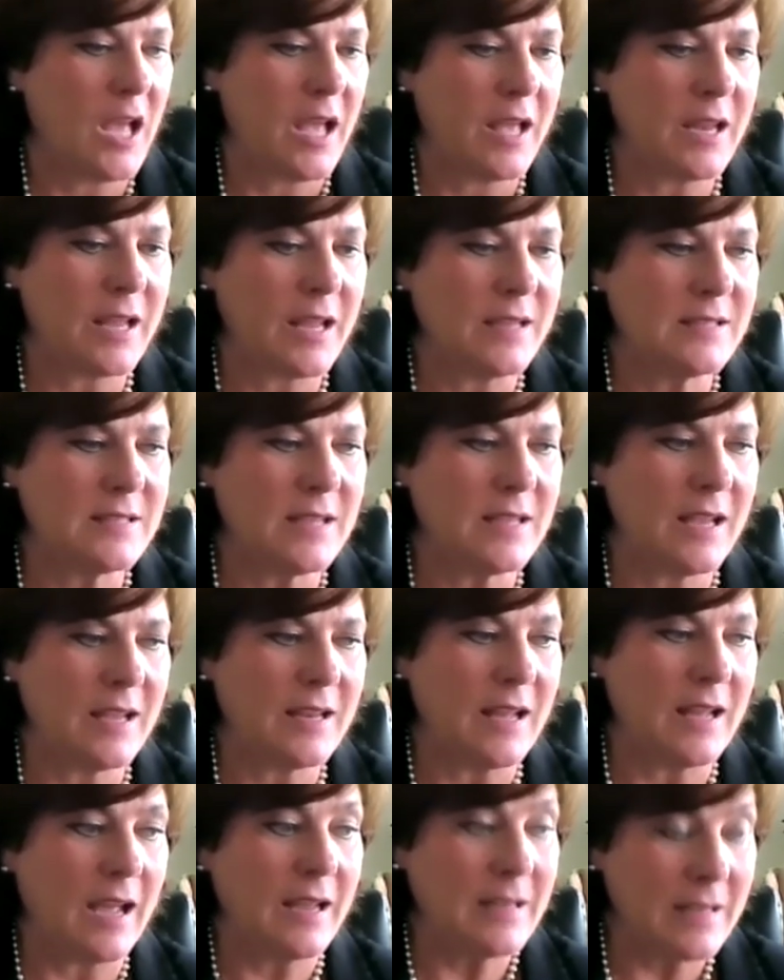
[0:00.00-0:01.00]
And I
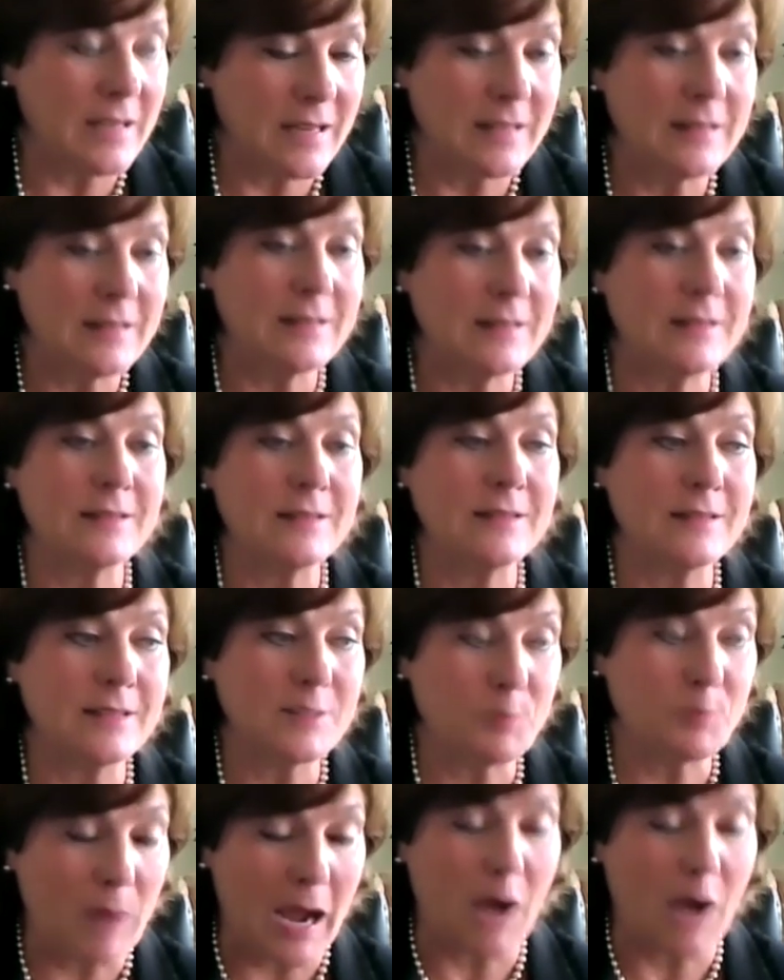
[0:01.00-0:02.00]
said, I need
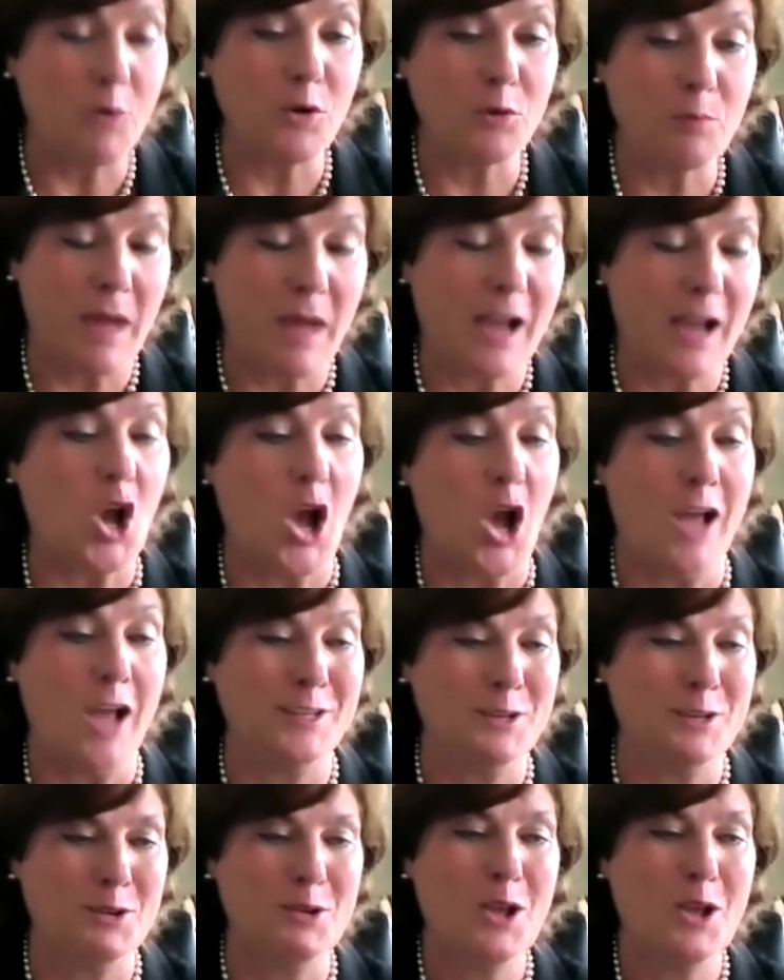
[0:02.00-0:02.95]
this power back on.